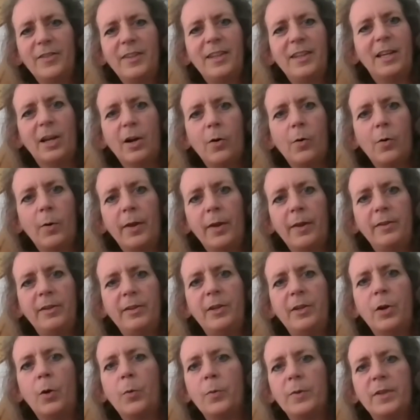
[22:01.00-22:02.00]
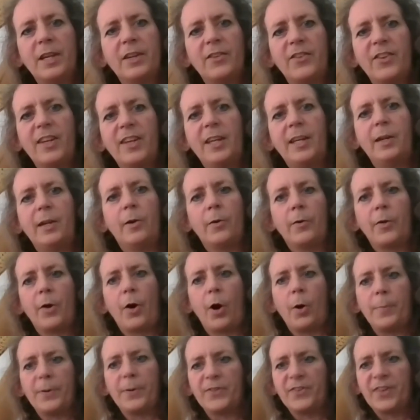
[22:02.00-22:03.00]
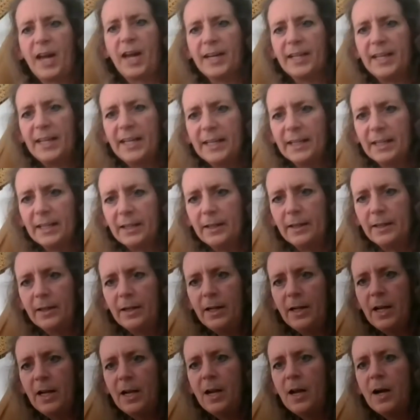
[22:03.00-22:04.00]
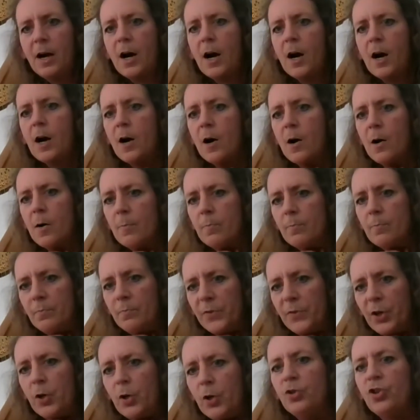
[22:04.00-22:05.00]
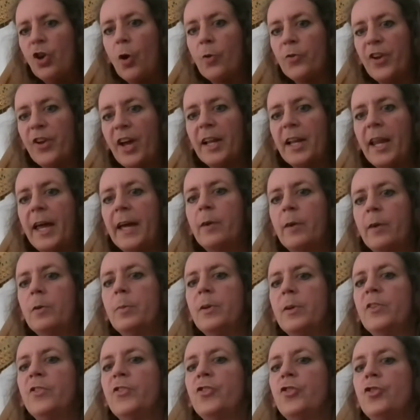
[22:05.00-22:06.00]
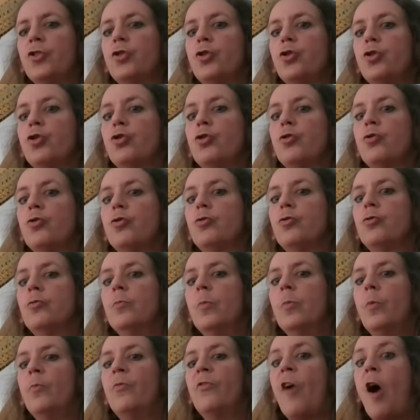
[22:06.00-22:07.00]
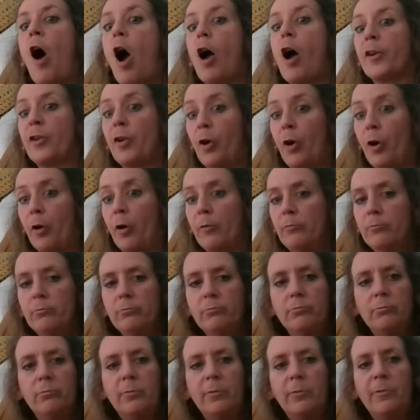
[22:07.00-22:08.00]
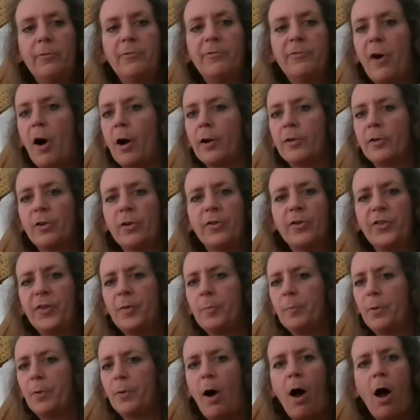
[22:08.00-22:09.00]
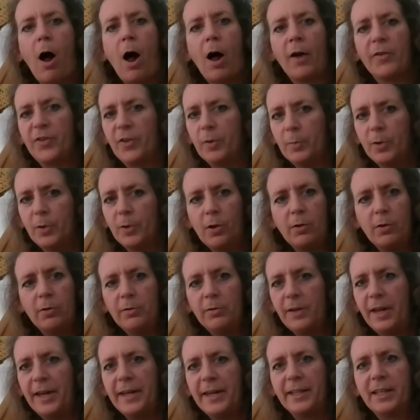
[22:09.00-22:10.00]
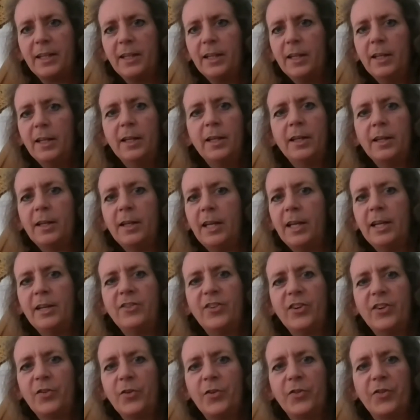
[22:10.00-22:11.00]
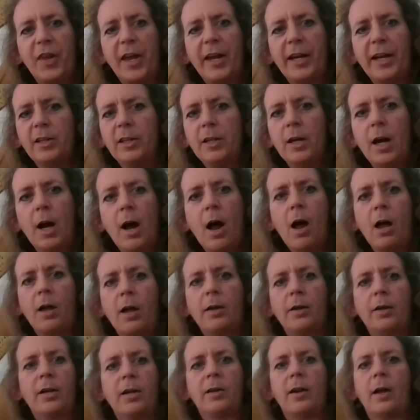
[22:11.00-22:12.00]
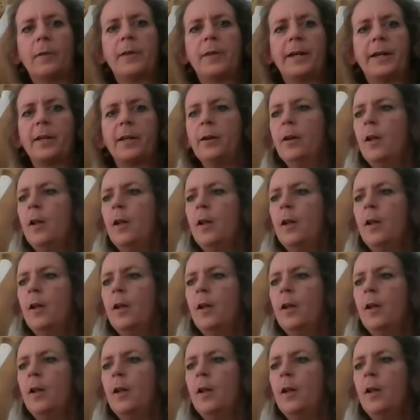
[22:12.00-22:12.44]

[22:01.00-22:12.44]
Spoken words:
you know, you don't get to hear the harp, it's kind of hidden. Who don't I like would be Wagner. Wagner's impossible. Like he just was like, yeah, you can, like,